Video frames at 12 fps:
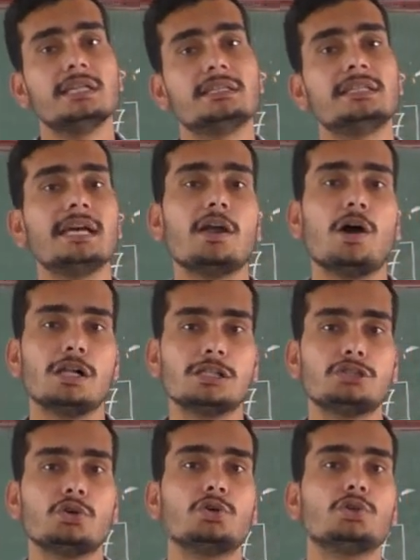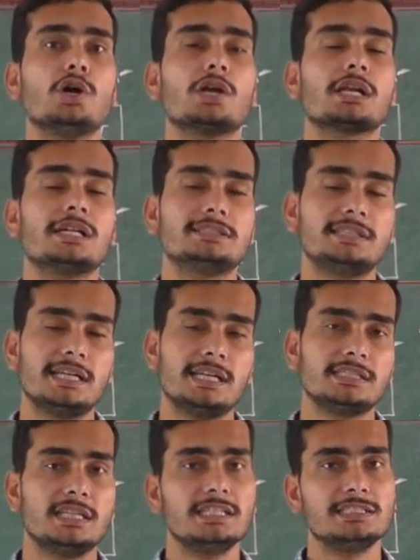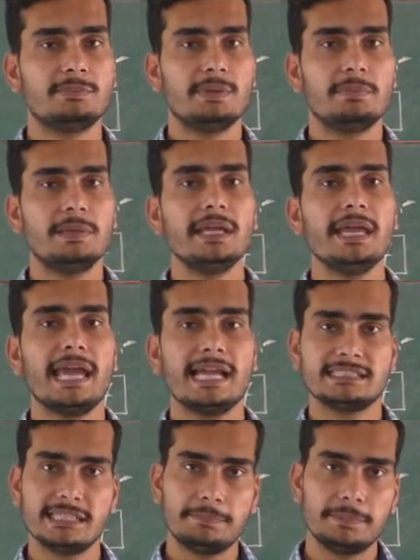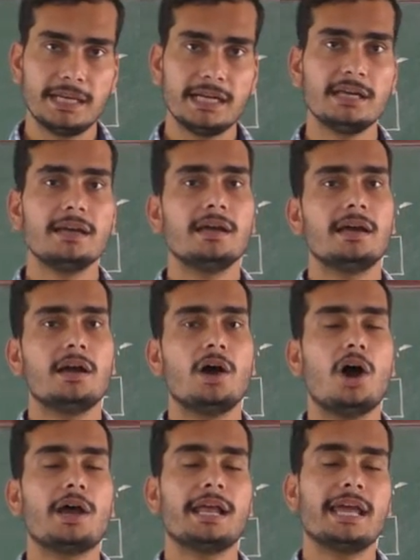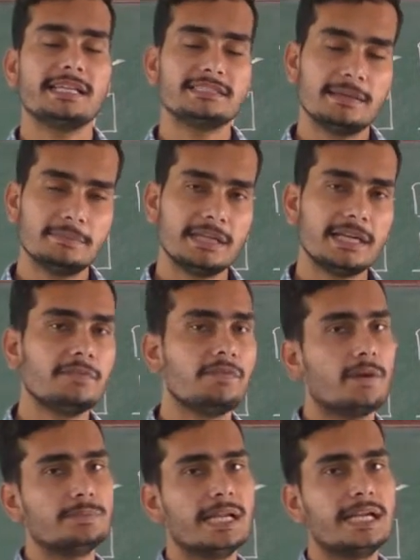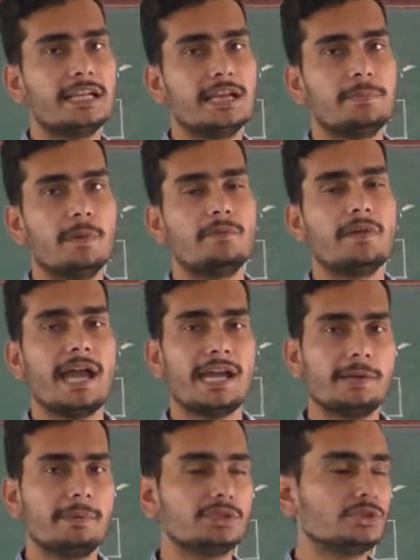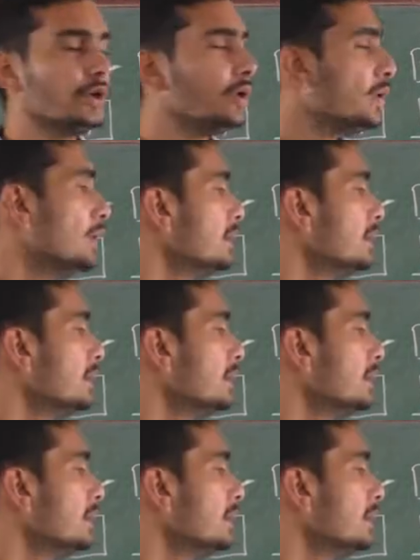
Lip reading: then also your consideration is maybe accepted or exempted from that type of agreement. So